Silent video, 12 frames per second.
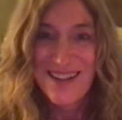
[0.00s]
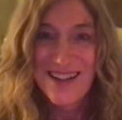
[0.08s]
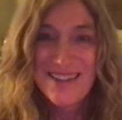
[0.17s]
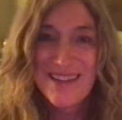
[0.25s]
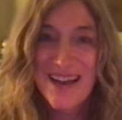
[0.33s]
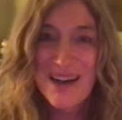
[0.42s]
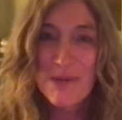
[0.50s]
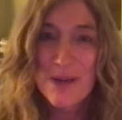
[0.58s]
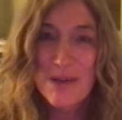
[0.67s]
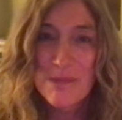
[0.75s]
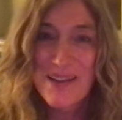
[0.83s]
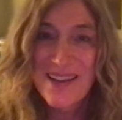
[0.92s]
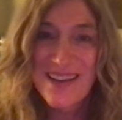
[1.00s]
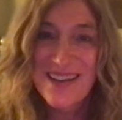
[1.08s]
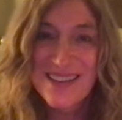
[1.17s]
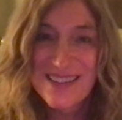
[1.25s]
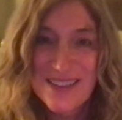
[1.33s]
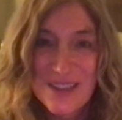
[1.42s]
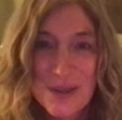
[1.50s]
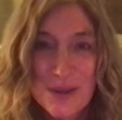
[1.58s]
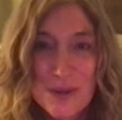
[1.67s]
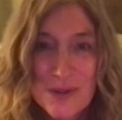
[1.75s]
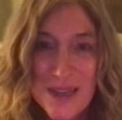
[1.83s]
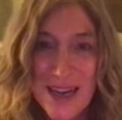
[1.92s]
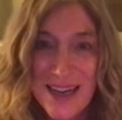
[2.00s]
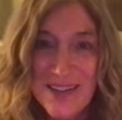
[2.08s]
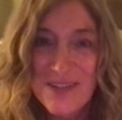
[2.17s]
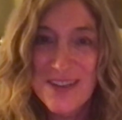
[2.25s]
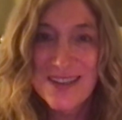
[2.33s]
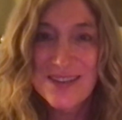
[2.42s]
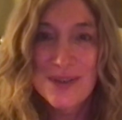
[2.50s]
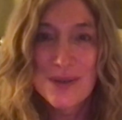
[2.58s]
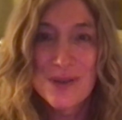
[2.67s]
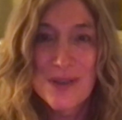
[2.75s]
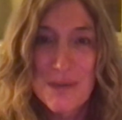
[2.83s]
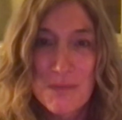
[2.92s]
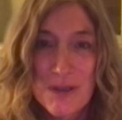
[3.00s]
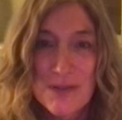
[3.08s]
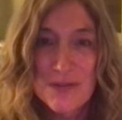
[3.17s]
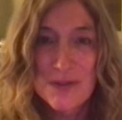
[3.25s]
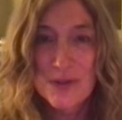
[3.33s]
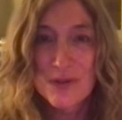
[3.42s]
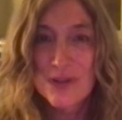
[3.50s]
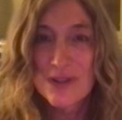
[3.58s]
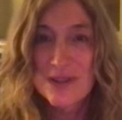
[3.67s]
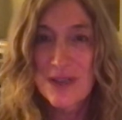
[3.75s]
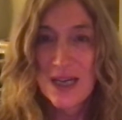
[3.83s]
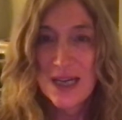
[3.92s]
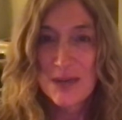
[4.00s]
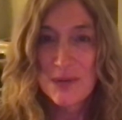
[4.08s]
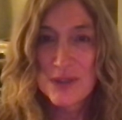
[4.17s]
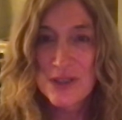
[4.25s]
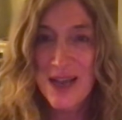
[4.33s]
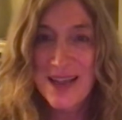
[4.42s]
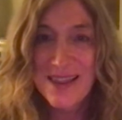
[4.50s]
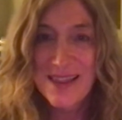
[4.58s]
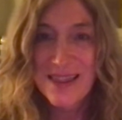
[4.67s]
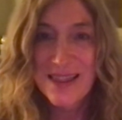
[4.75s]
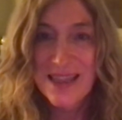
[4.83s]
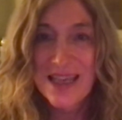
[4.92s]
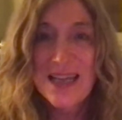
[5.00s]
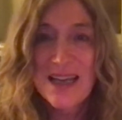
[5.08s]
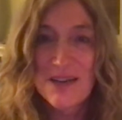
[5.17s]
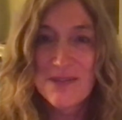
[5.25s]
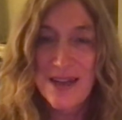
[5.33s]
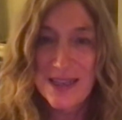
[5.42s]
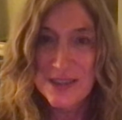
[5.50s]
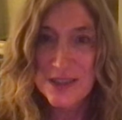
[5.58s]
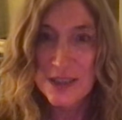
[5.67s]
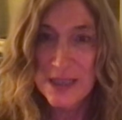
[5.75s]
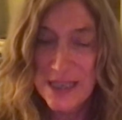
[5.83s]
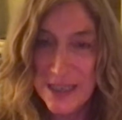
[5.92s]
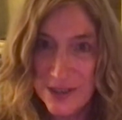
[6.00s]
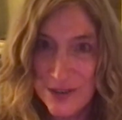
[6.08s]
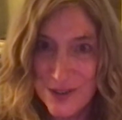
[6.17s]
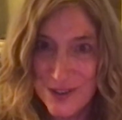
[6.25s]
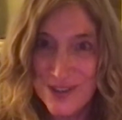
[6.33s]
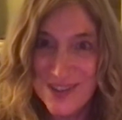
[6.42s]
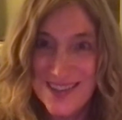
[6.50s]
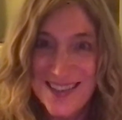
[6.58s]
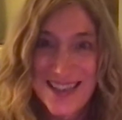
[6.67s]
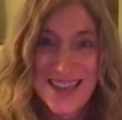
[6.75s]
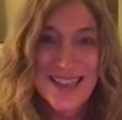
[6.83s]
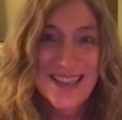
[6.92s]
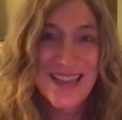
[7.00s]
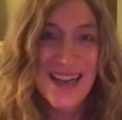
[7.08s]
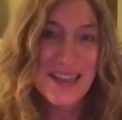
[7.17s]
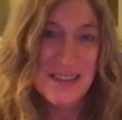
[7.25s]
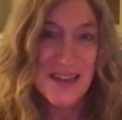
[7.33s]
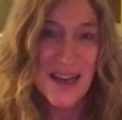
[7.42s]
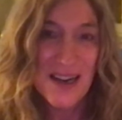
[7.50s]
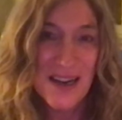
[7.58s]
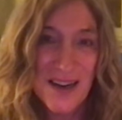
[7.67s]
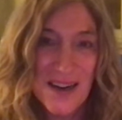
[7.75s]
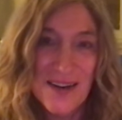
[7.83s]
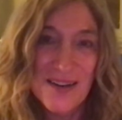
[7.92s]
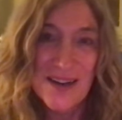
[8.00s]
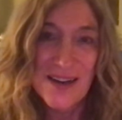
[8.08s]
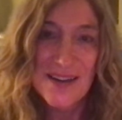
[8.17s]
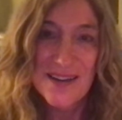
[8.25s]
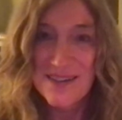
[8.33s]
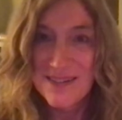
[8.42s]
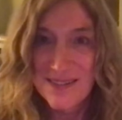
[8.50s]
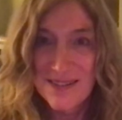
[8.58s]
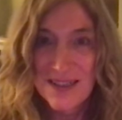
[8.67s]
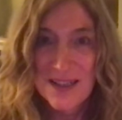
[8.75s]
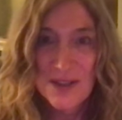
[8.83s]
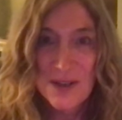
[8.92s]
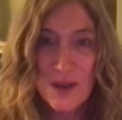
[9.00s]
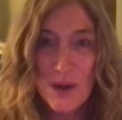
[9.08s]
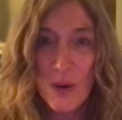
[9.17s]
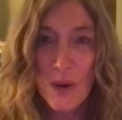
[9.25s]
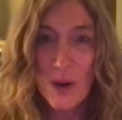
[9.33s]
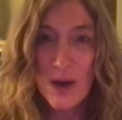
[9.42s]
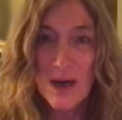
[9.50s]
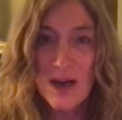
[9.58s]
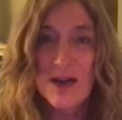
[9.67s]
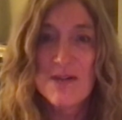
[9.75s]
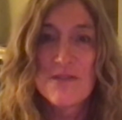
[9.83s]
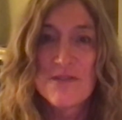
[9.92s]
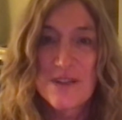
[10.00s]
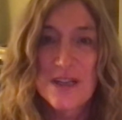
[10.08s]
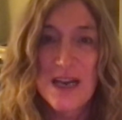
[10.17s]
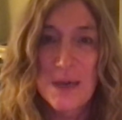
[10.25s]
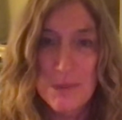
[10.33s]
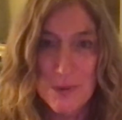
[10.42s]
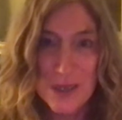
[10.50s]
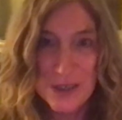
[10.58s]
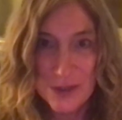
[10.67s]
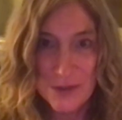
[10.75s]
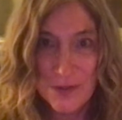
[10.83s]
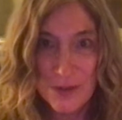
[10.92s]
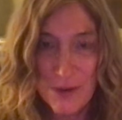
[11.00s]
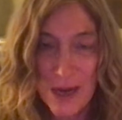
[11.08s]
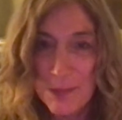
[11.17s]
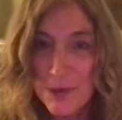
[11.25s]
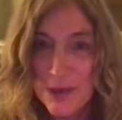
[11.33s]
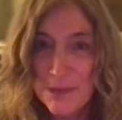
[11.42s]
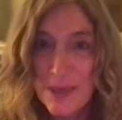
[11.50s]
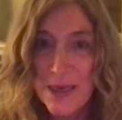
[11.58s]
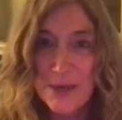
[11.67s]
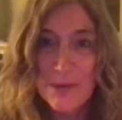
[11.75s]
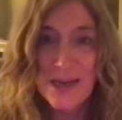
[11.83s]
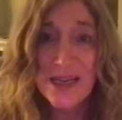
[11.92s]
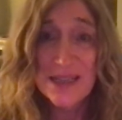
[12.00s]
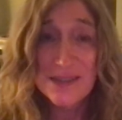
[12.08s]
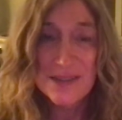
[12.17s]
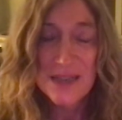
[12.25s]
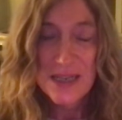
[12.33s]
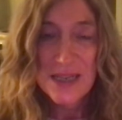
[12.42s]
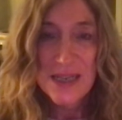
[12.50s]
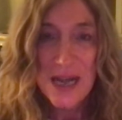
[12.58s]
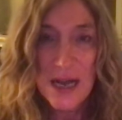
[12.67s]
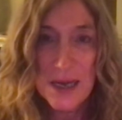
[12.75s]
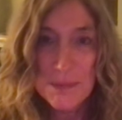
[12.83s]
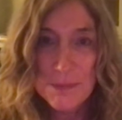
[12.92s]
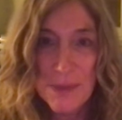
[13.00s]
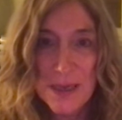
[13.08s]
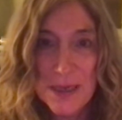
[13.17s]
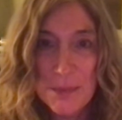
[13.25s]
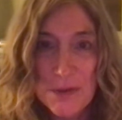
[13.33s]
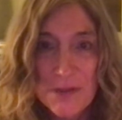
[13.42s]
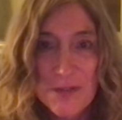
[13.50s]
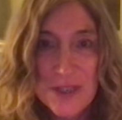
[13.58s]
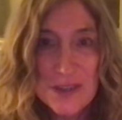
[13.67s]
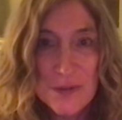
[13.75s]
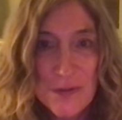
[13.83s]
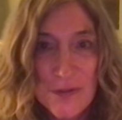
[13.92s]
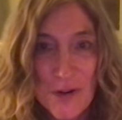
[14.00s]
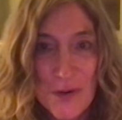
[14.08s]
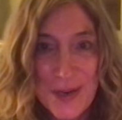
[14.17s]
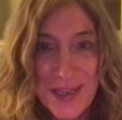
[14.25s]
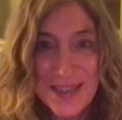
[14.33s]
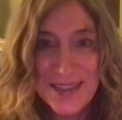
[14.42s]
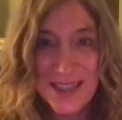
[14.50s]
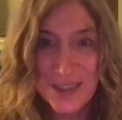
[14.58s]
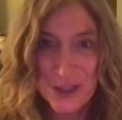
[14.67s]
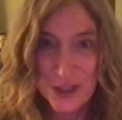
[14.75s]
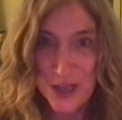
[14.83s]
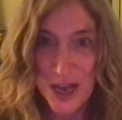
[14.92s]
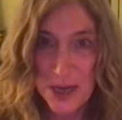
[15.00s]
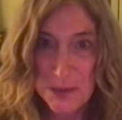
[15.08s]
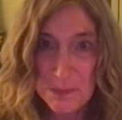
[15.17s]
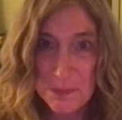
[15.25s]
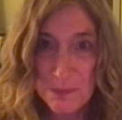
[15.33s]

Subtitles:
Now we are beginning to dive into a number of sutras which I think of as the gears that are the core of the operation of the grammar in many ways. A number of these we've already touched on.